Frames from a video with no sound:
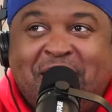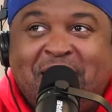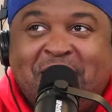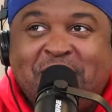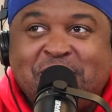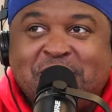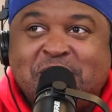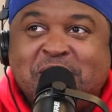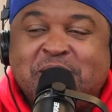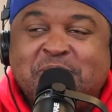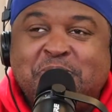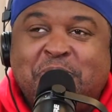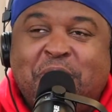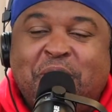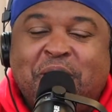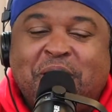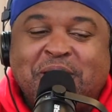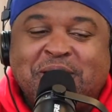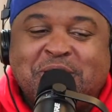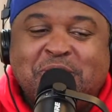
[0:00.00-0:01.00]
out
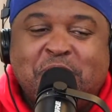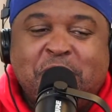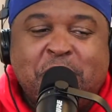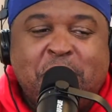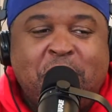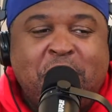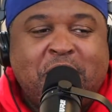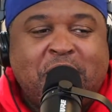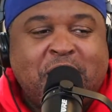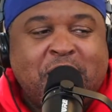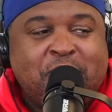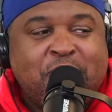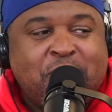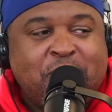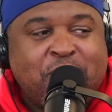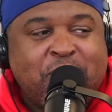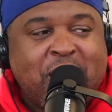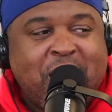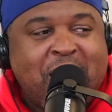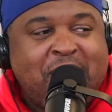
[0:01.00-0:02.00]
is so in marketing
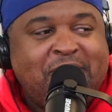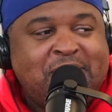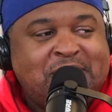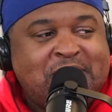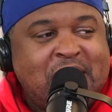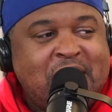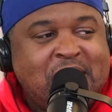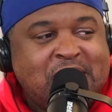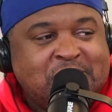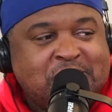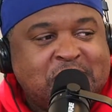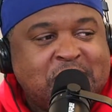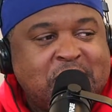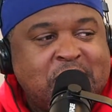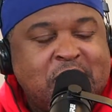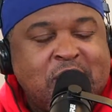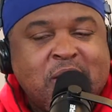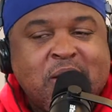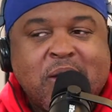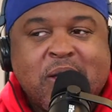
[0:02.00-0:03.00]
with advertisement,
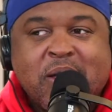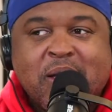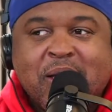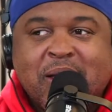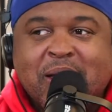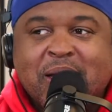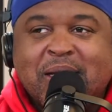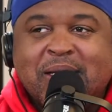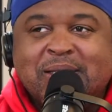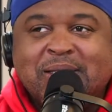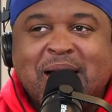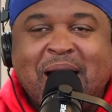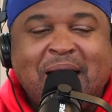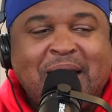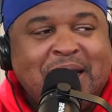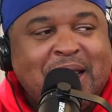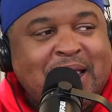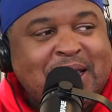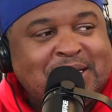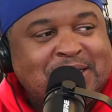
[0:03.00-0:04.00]
it is
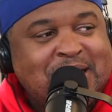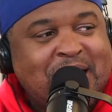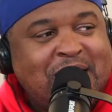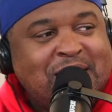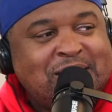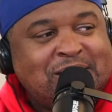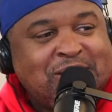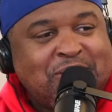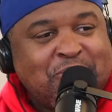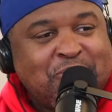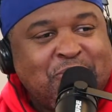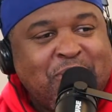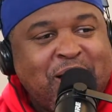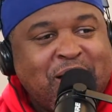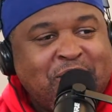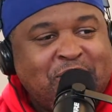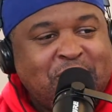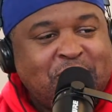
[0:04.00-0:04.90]
not as direct.